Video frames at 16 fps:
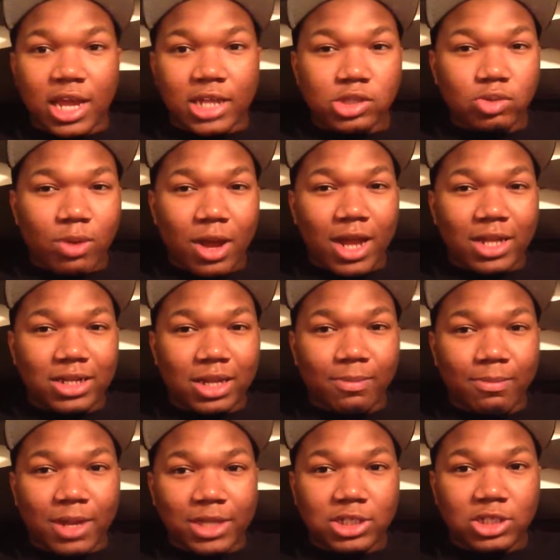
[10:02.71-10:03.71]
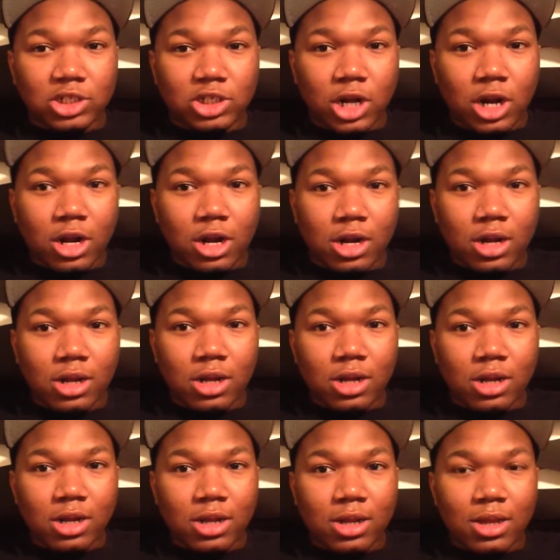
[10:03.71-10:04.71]
that's why I didn't message her.
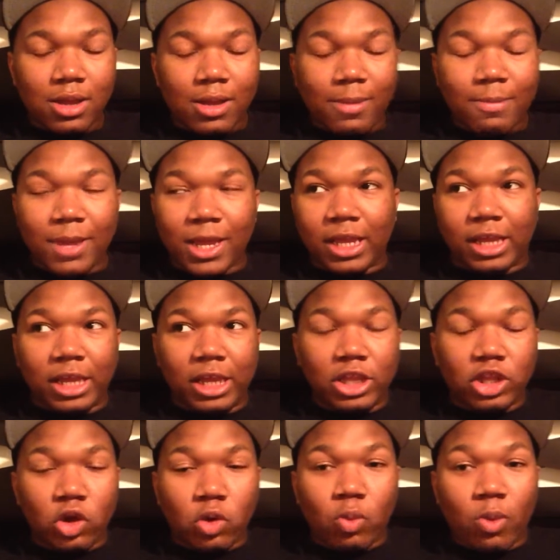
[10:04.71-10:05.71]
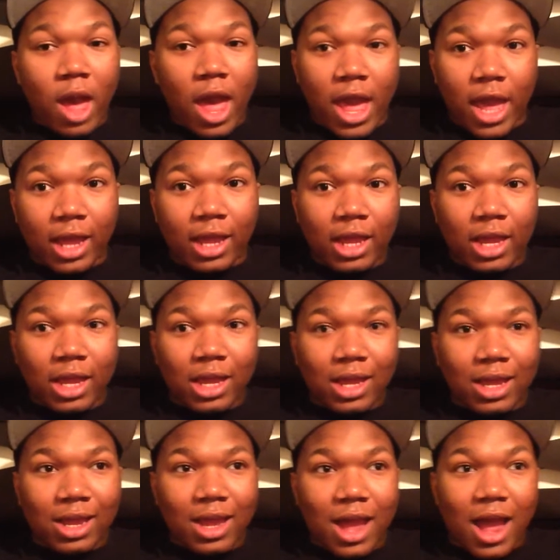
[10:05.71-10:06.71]
But either way,
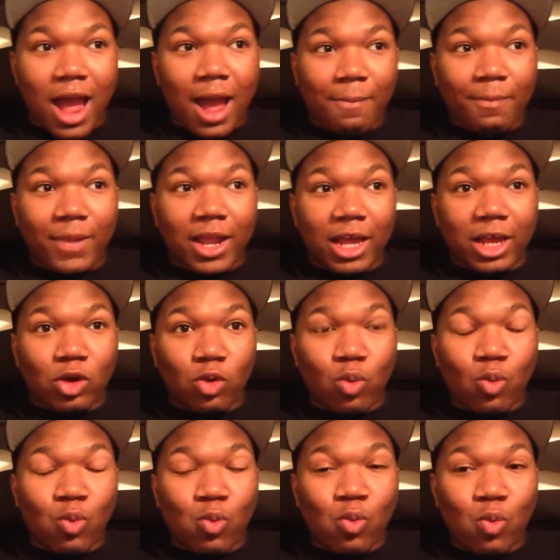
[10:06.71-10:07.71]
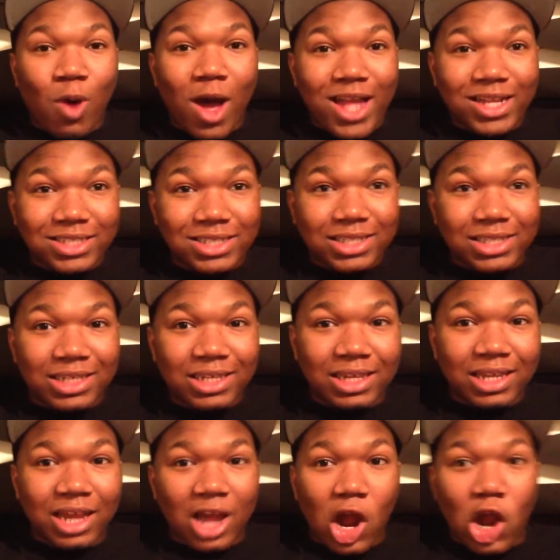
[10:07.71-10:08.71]
I'm like, what?
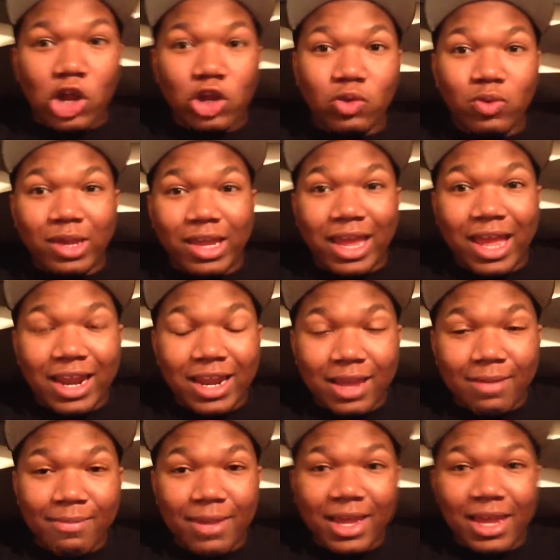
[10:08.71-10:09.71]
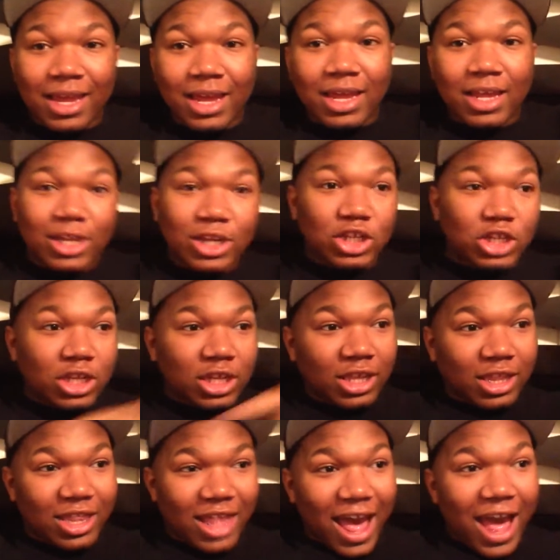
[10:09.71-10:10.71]
Are you kidding me?
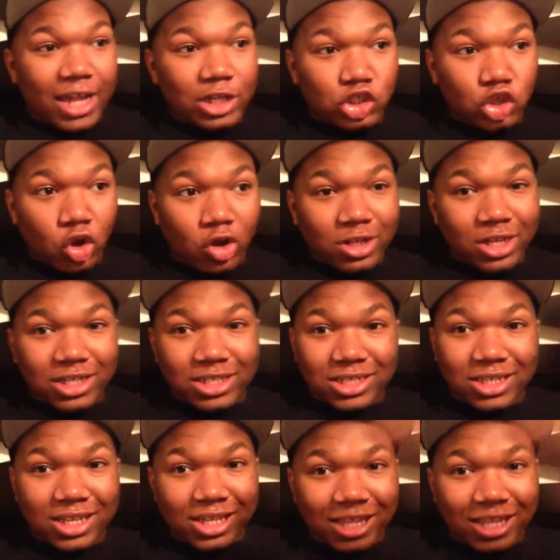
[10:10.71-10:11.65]
That turned into